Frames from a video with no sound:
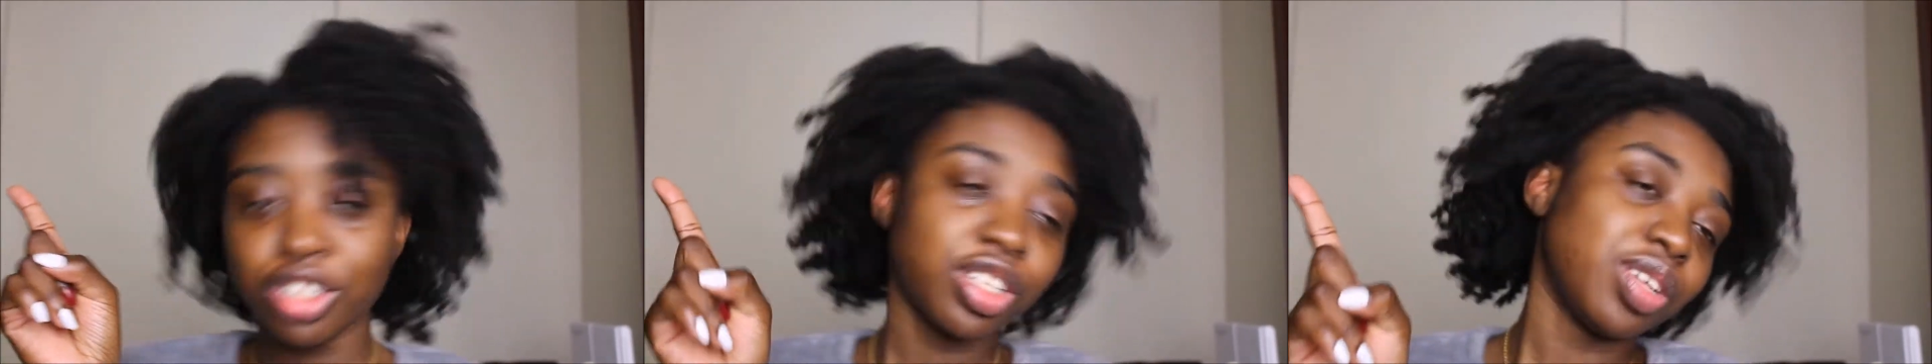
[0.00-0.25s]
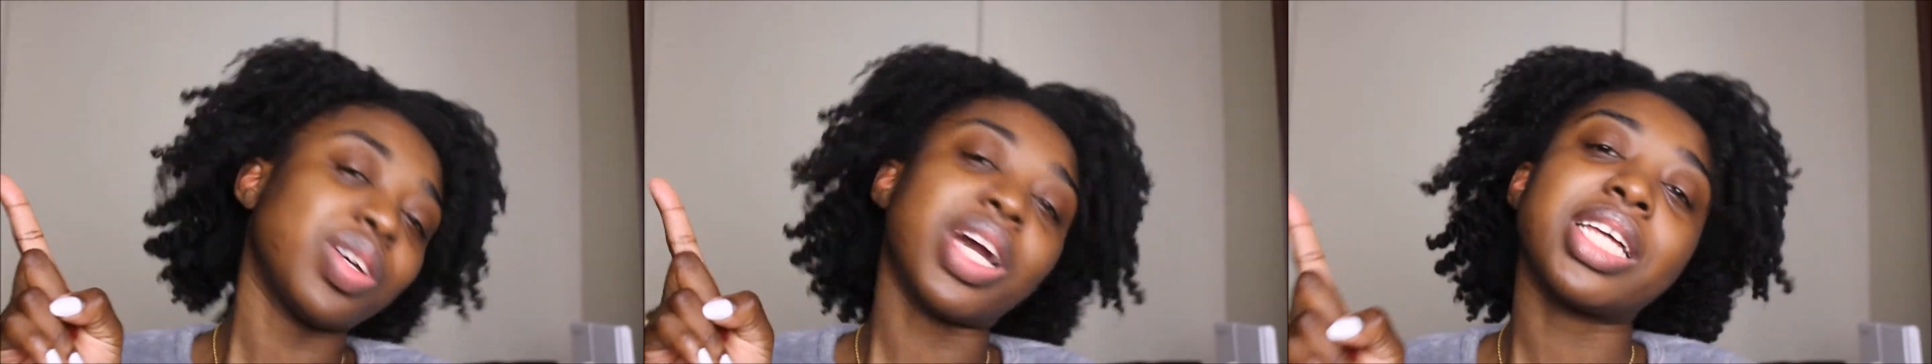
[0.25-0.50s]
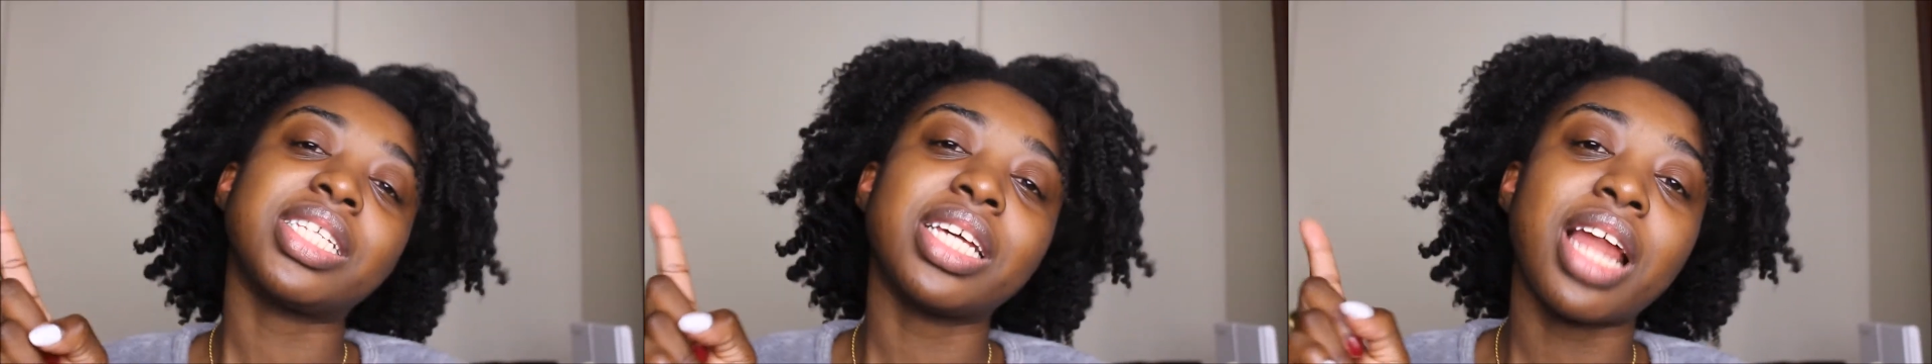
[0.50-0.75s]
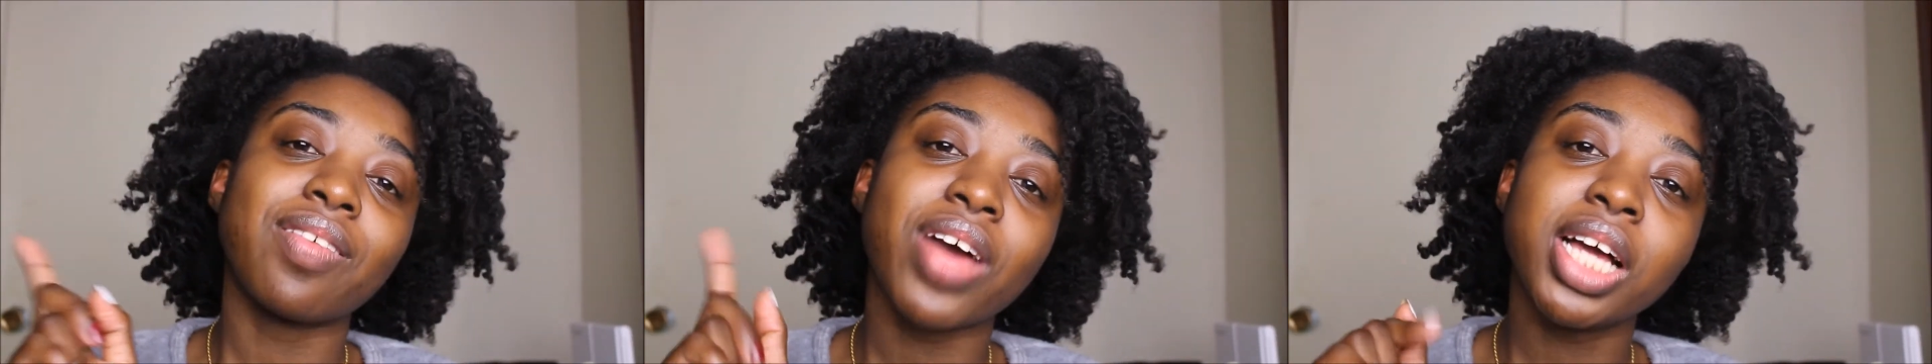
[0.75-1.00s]
so you guys
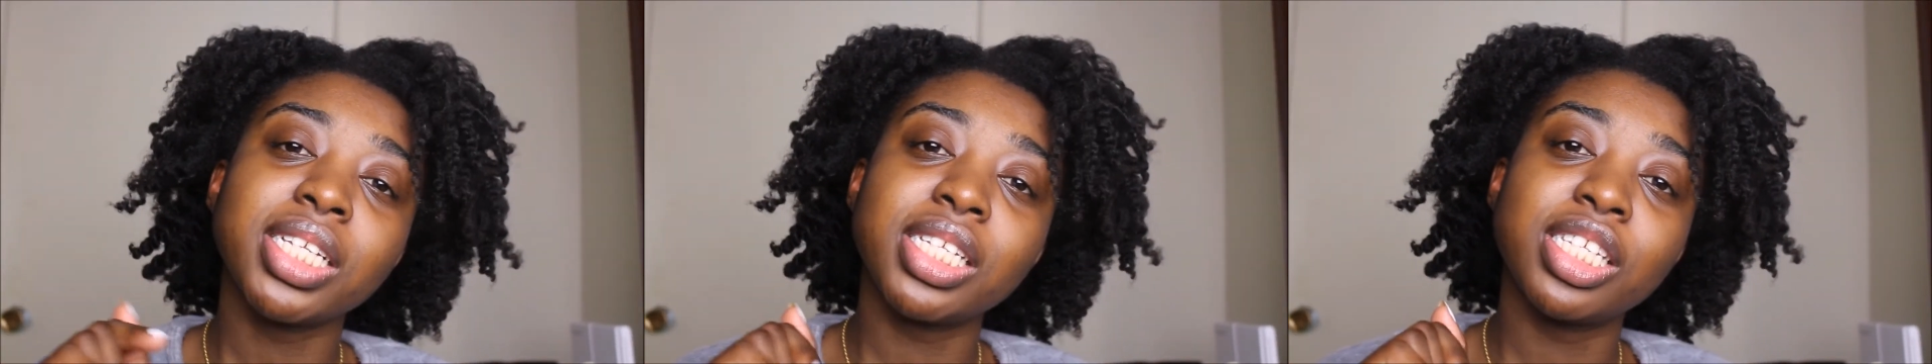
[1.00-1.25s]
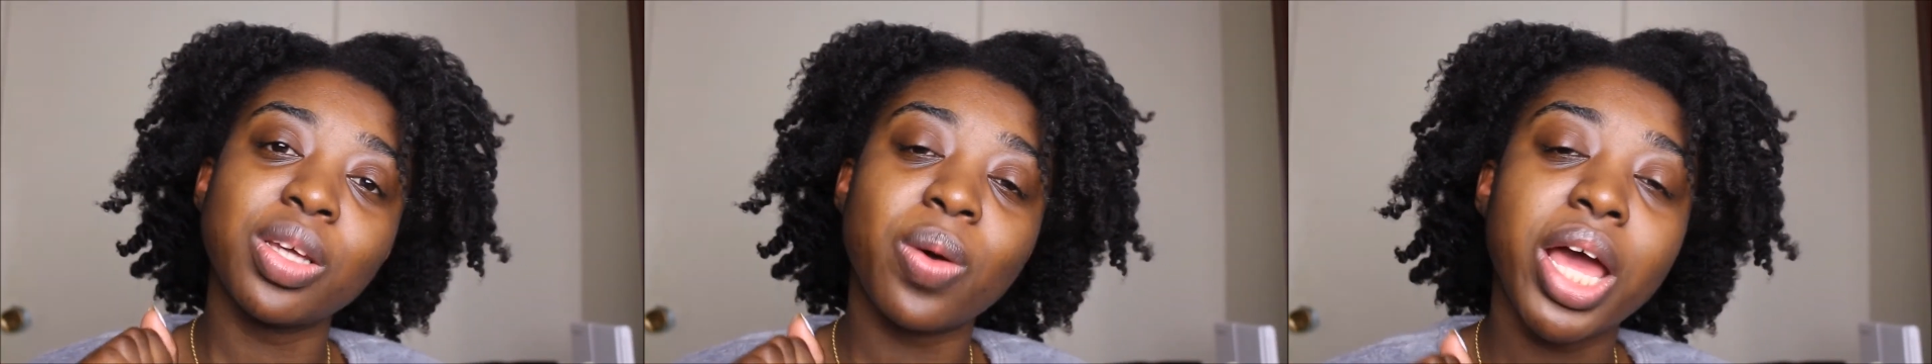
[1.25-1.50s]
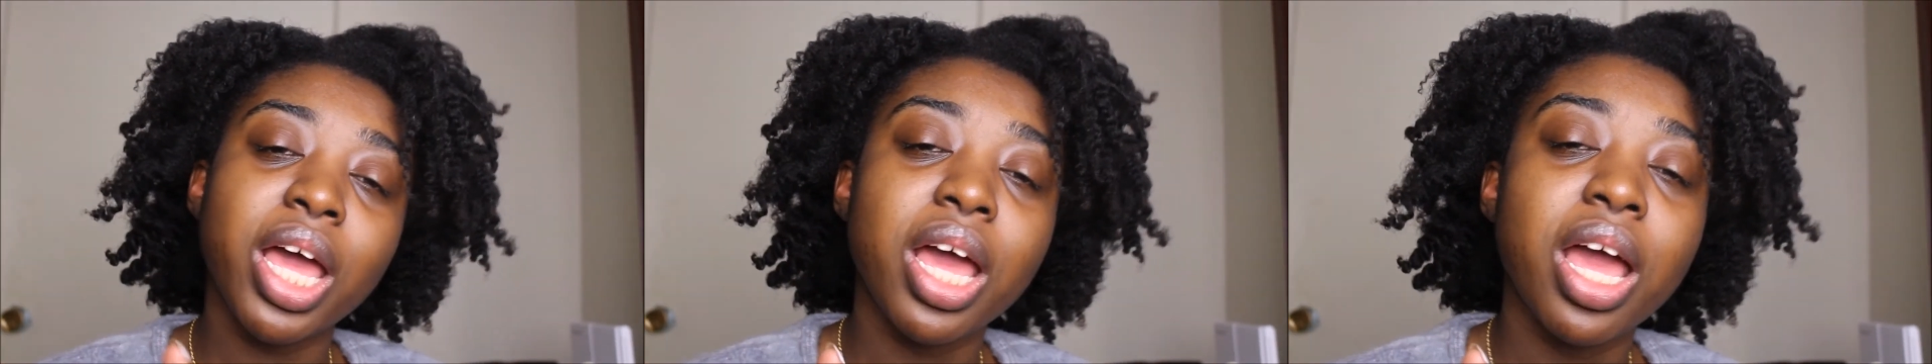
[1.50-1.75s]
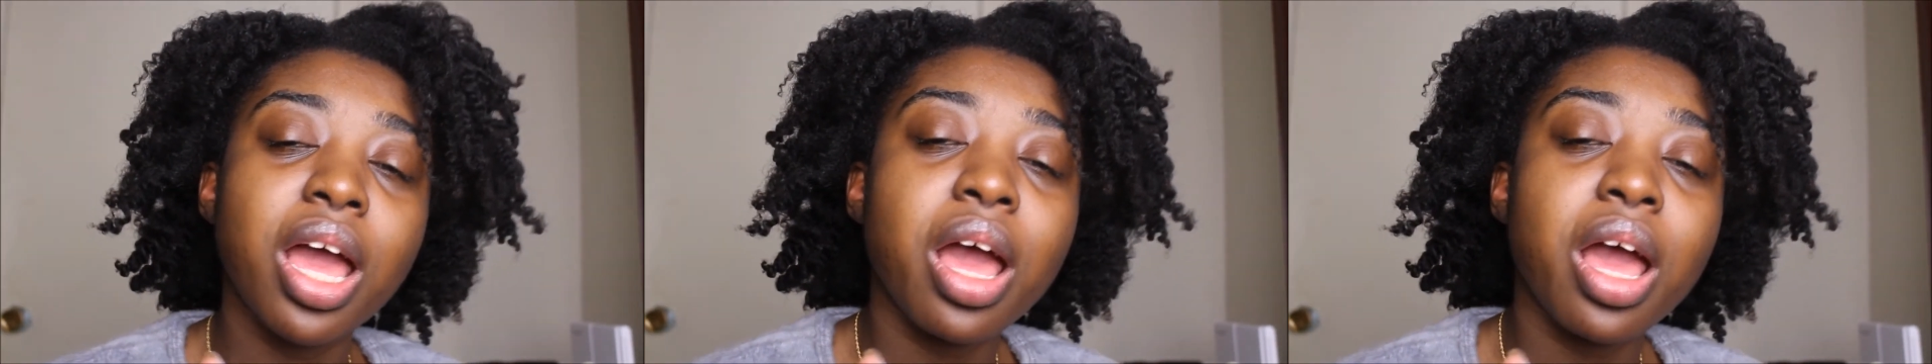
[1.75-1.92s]
can have access to it.